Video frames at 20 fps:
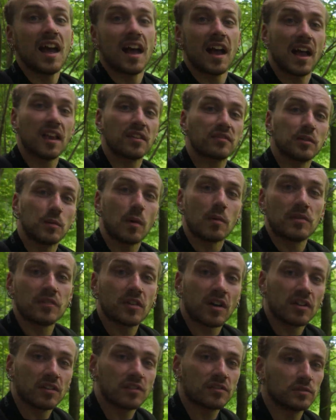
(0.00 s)
As for what we've
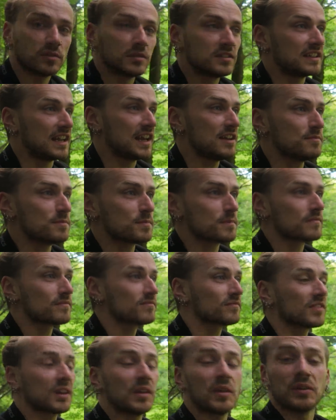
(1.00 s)
got in store today,
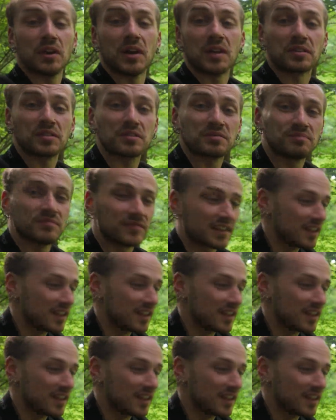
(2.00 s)
who knows?